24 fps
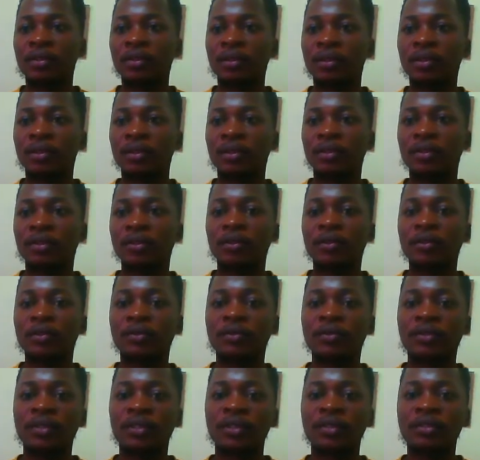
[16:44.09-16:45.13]
You can close
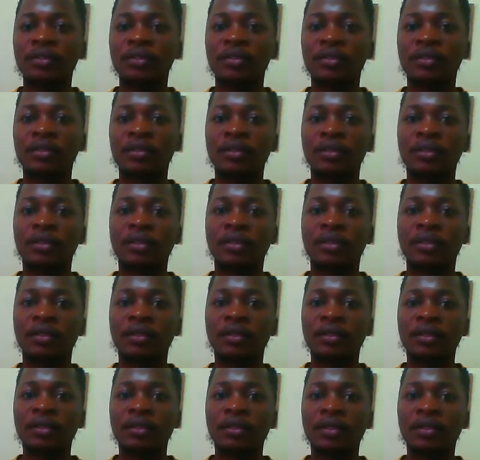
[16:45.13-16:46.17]
this,
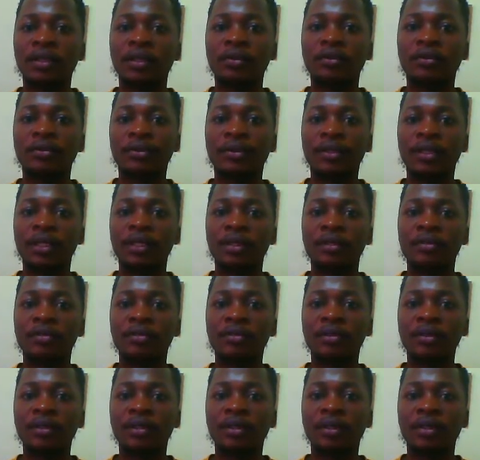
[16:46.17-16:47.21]
click on editor,
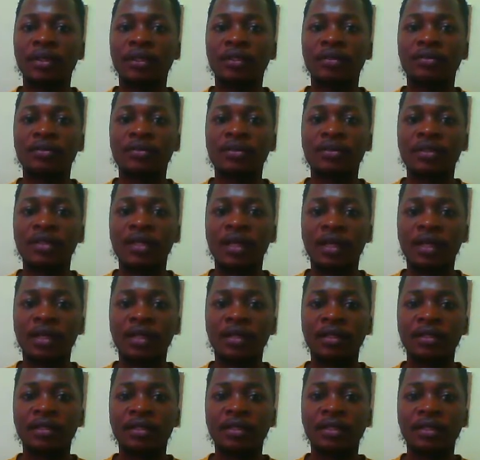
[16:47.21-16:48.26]
click on start
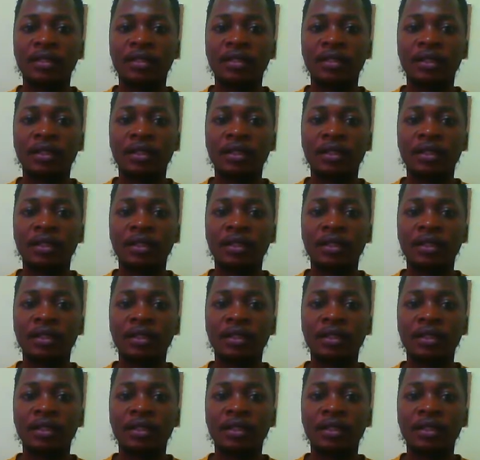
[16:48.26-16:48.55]
editing,